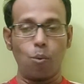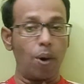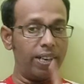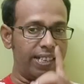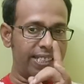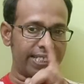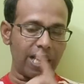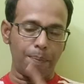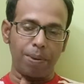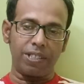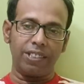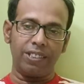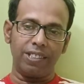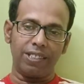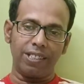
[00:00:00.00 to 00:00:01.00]
One is
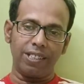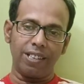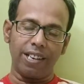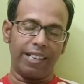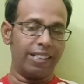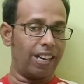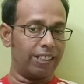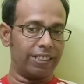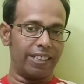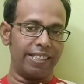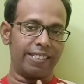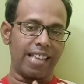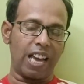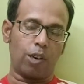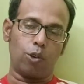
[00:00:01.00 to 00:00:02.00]
capacitation and other
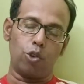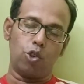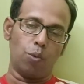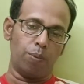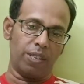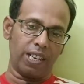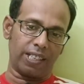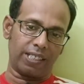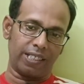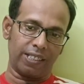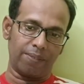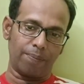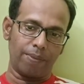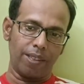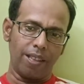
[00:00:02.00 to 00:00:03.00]
is acrosome reaction.